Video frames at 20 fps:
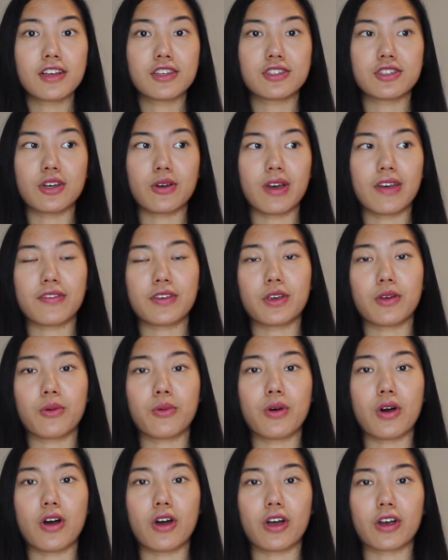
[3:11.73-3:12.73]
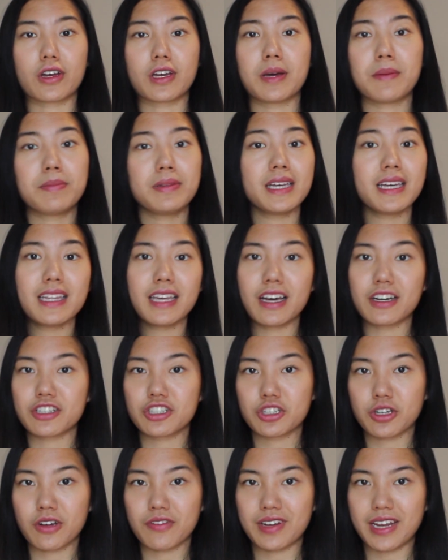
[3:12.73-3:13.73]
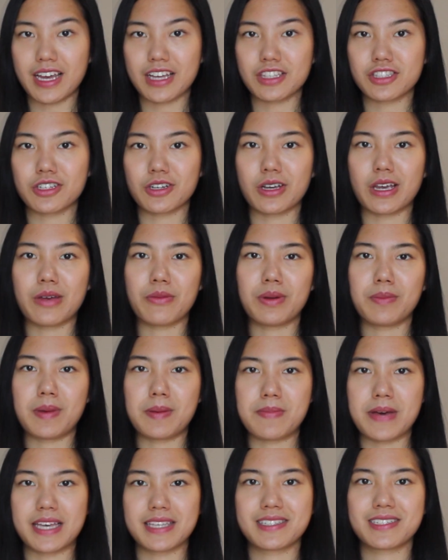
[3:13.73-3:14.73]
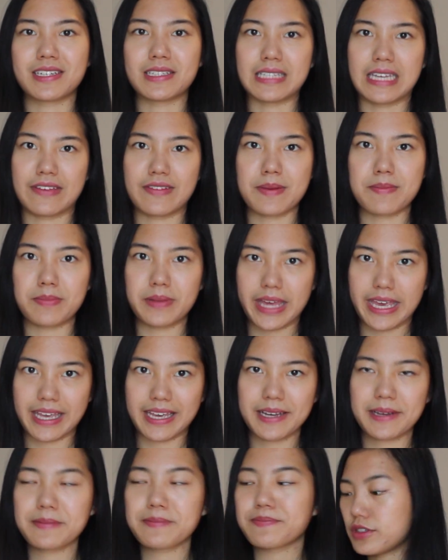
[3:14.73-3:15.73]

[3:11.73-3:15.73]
so if you are completely unsure of an answer, it would be best to leave it blank.